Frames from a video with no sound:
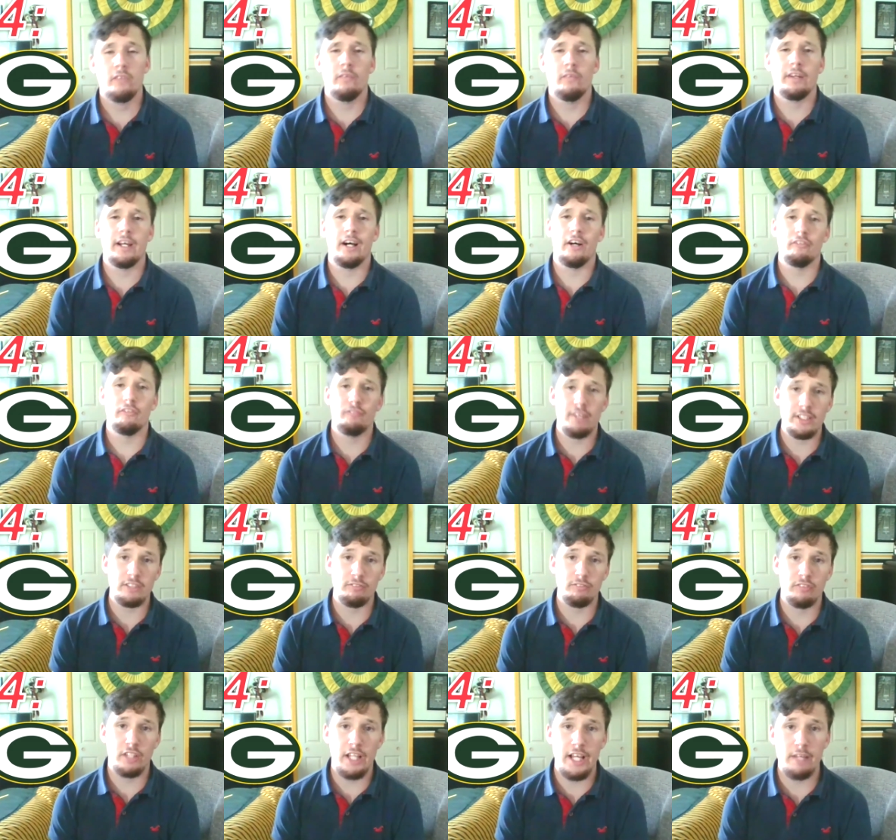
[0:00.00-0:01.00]
We got
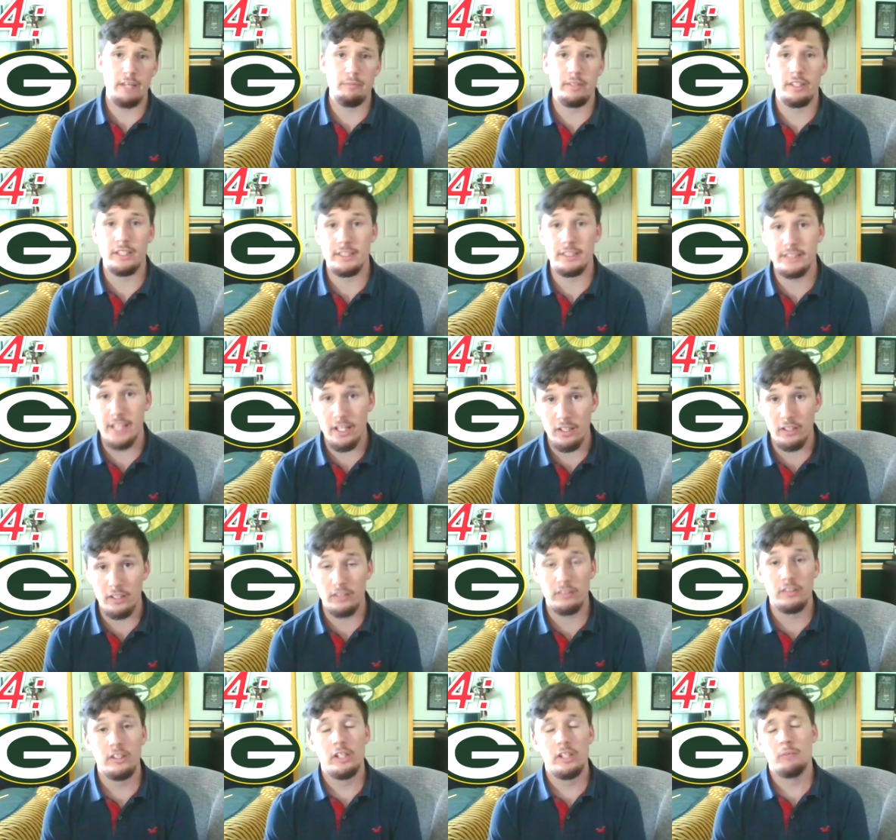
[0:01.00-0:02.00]
offensive lineman, the
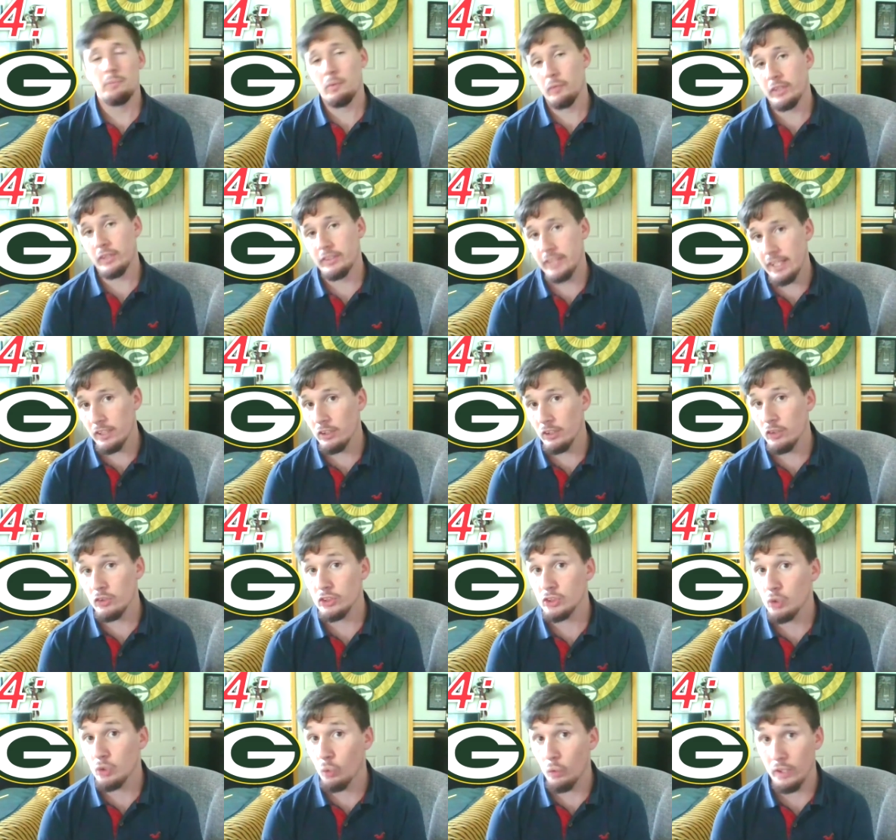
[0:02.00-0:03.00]
center. But we did
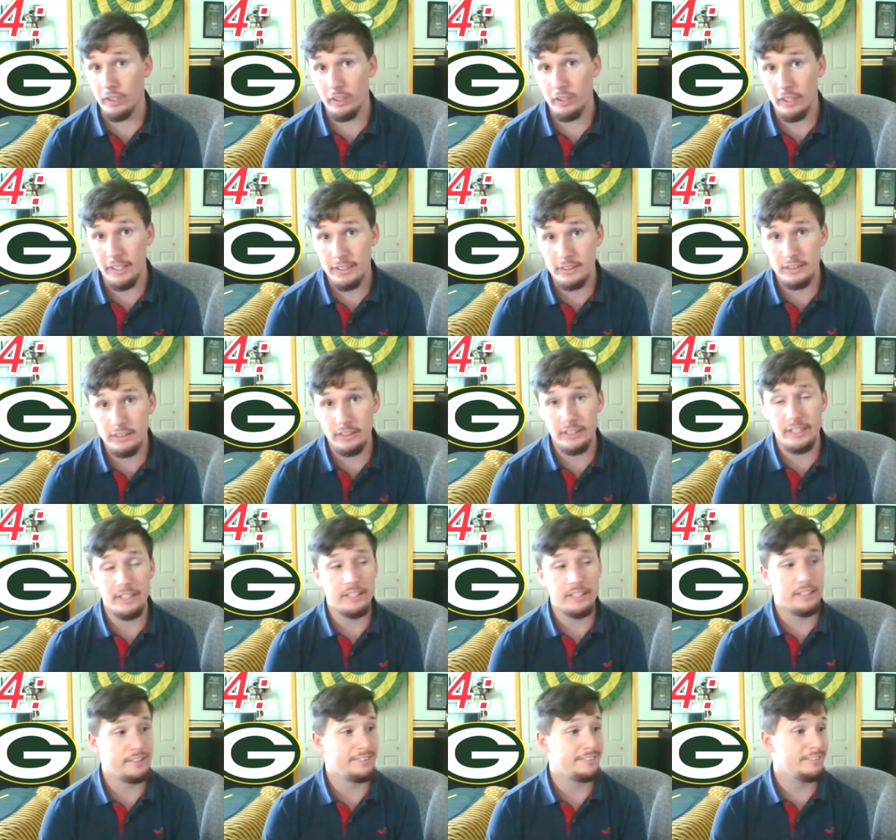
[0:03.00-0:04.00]
lose Corey
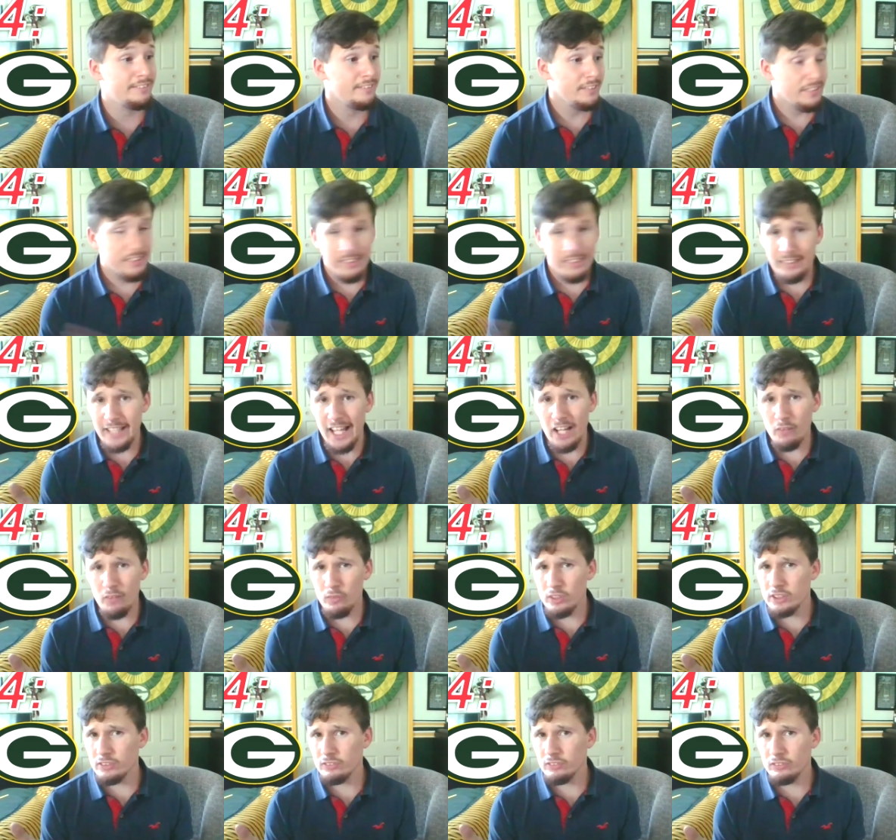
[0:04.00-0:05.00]
Linsley, and that
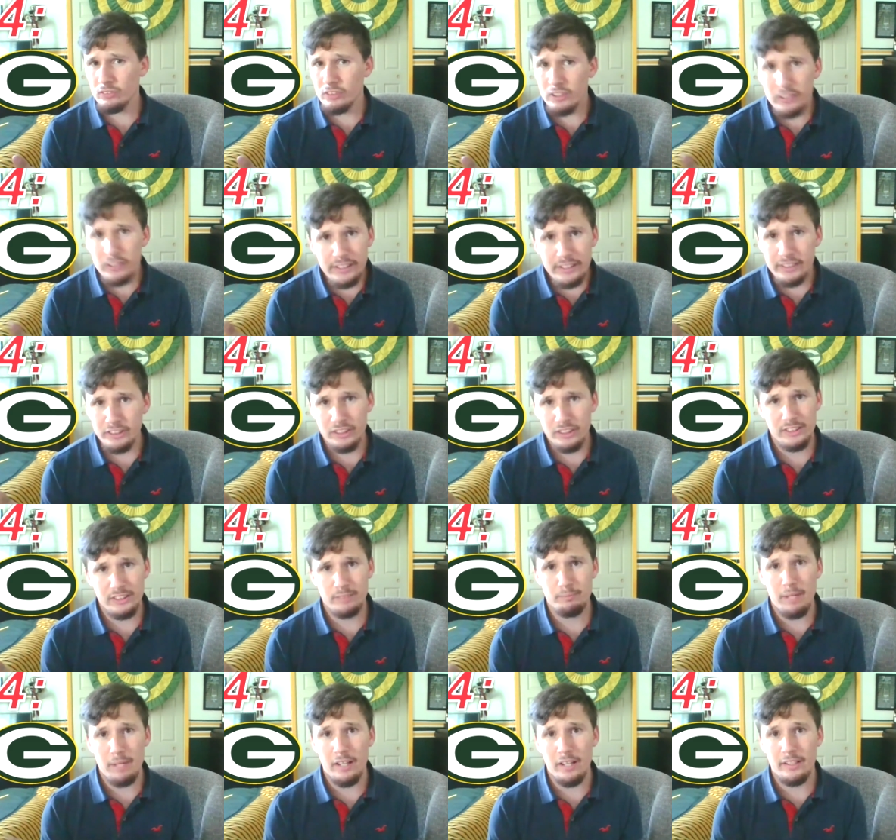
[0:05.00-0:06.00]
was really just
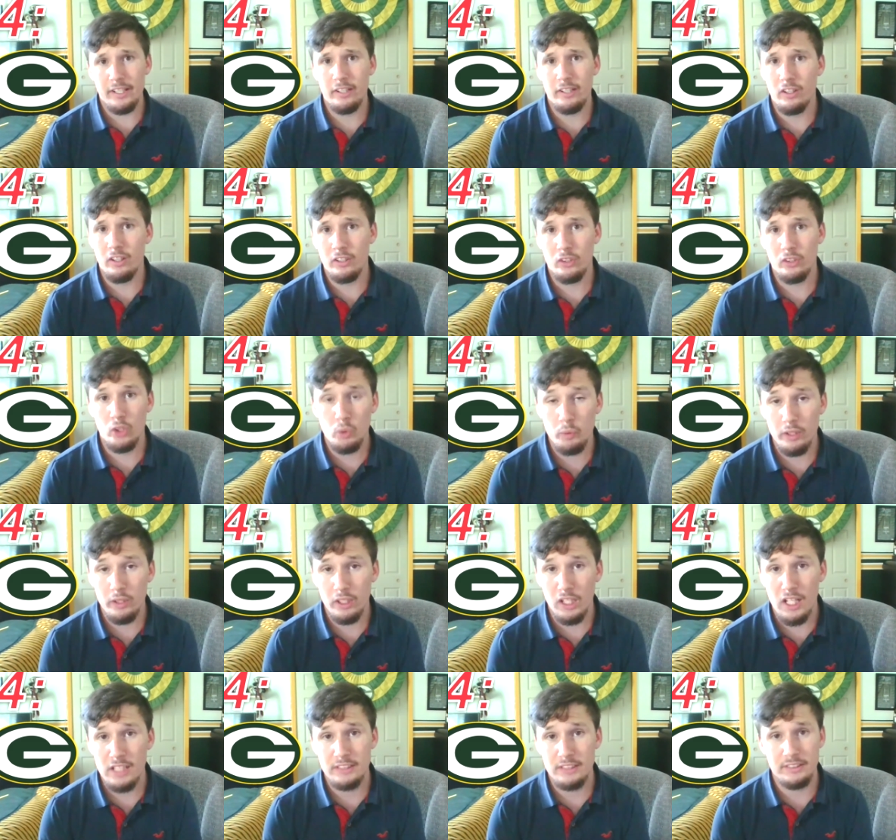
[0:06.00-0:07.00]
about it on who we
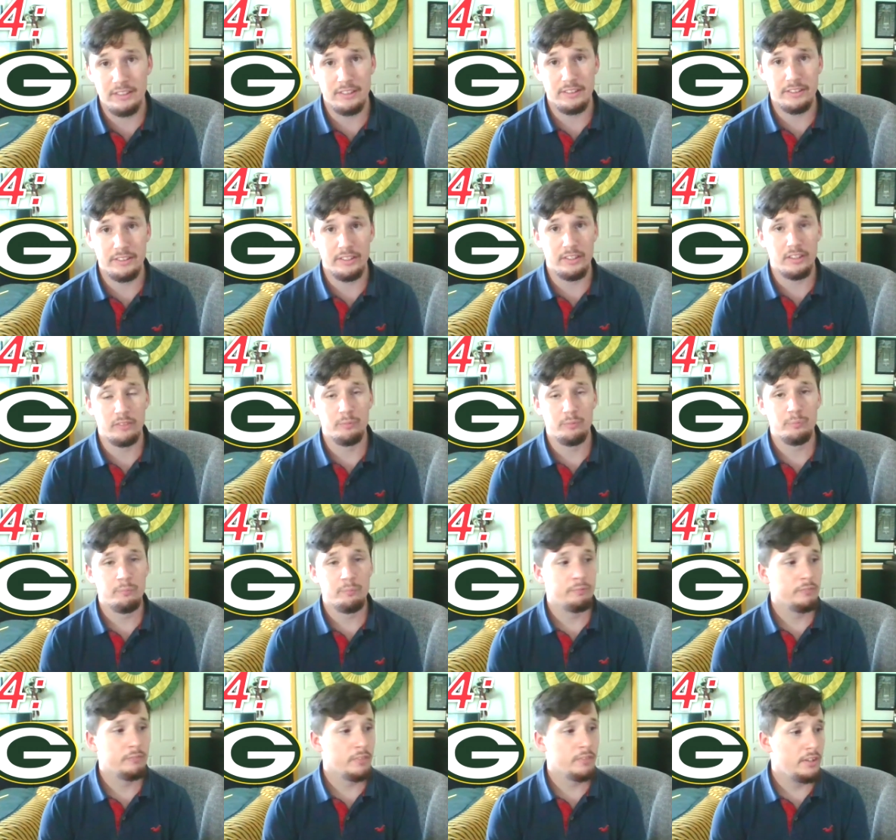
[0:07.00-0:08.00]
lost this year.
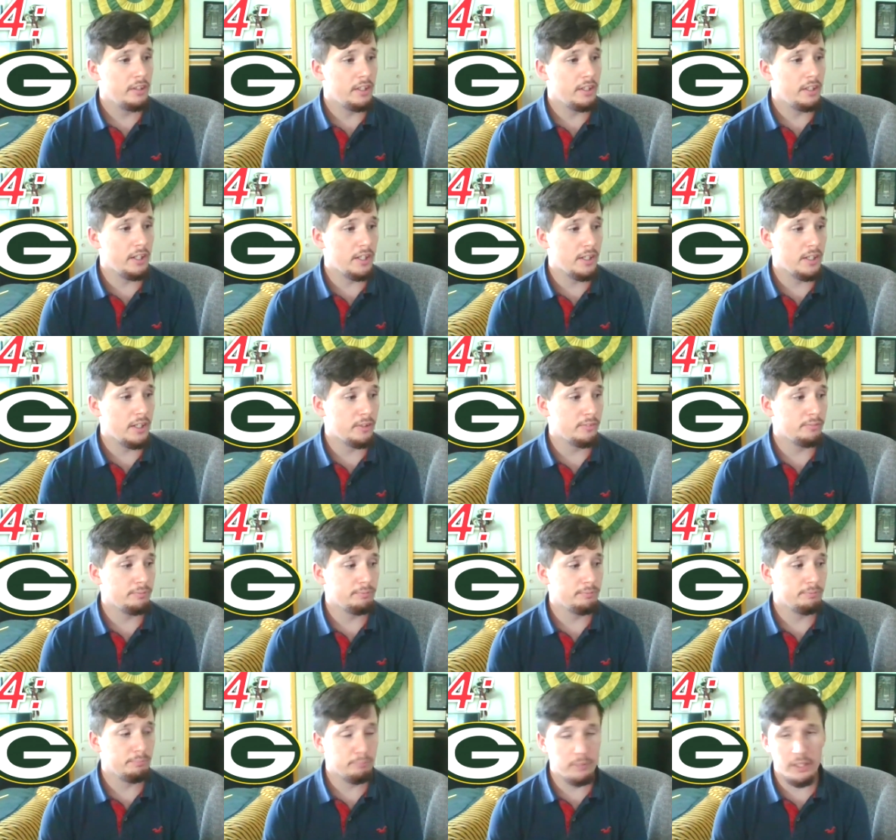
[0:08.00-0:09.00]

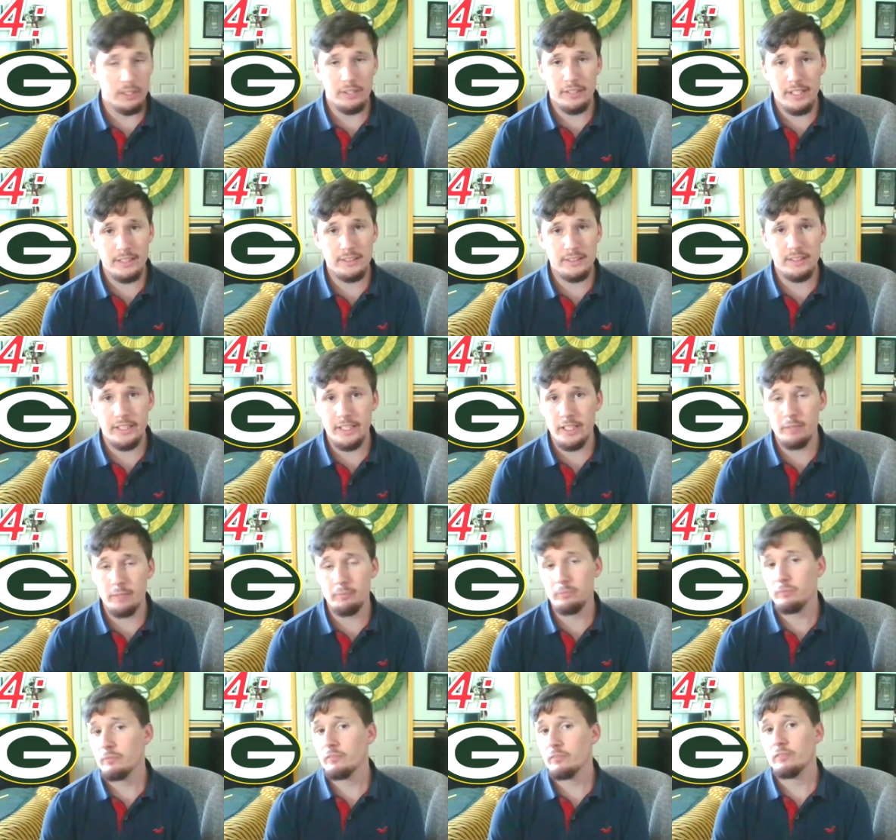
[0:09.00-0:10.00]
But this
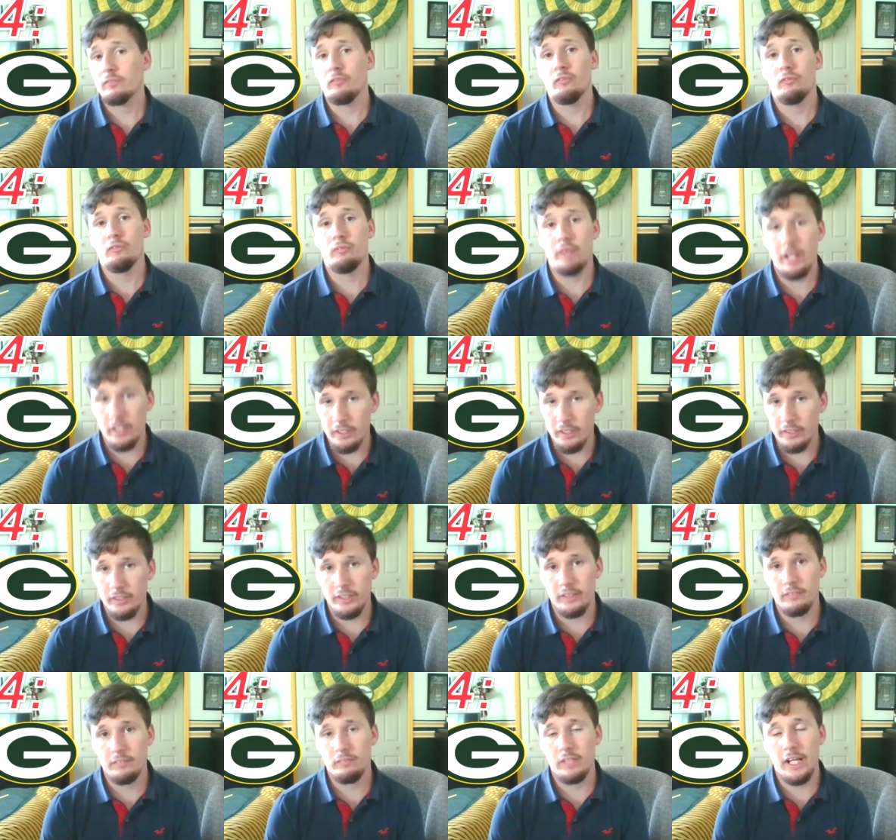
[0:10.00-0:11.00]
team, very
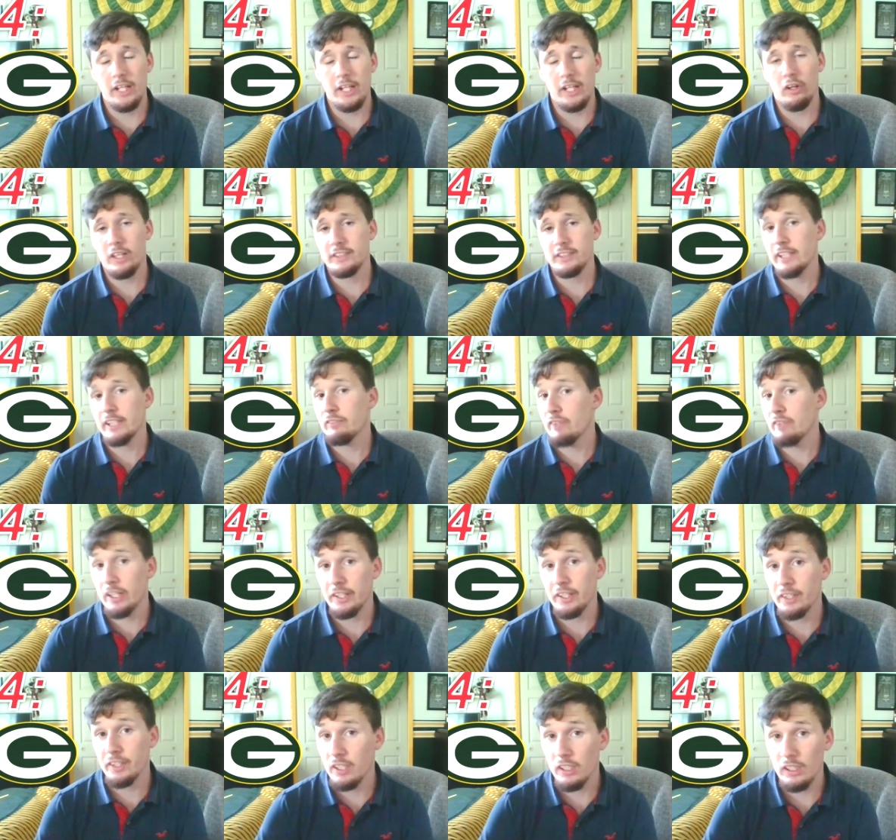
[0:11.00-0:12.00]
good. I know I say
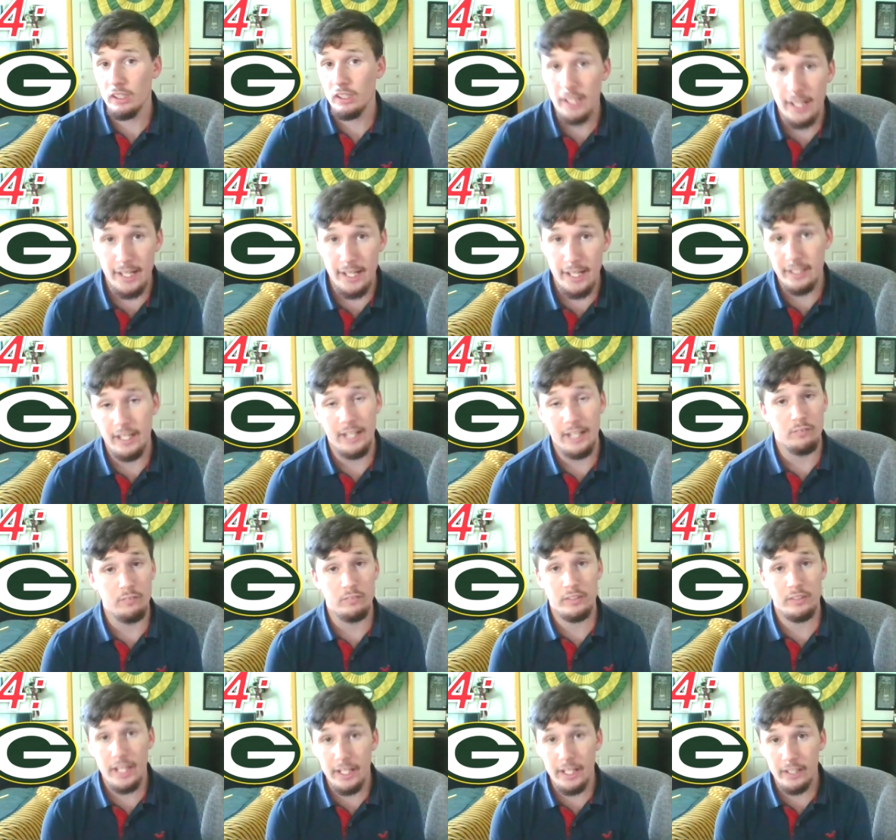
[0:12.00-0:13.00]
very good a lot. I
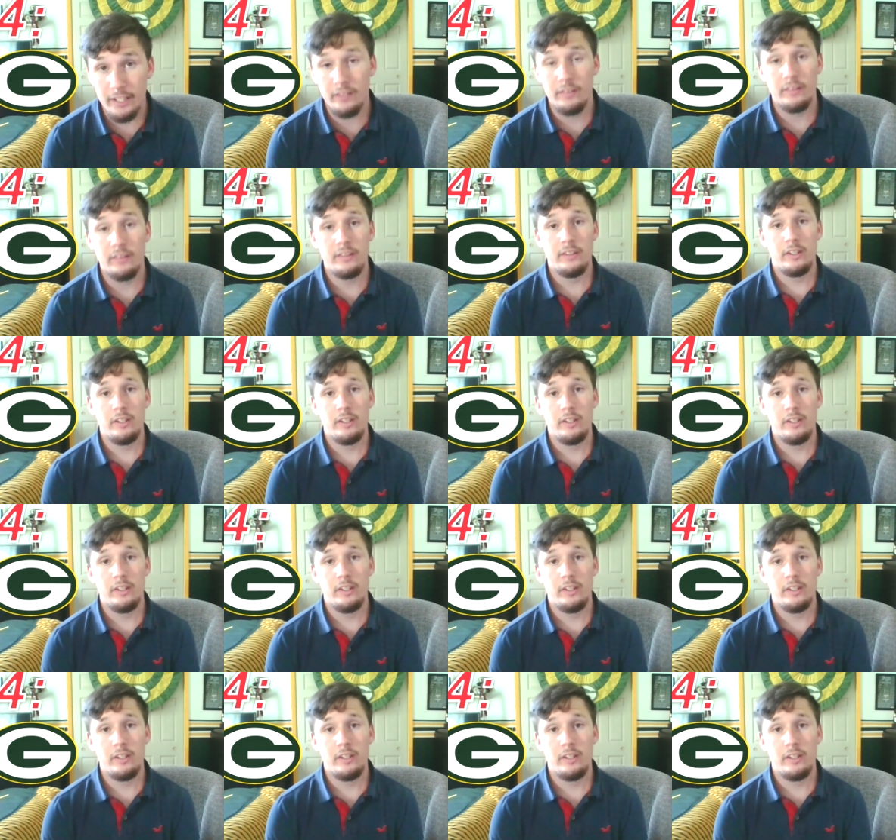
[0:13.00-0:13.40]
don't care.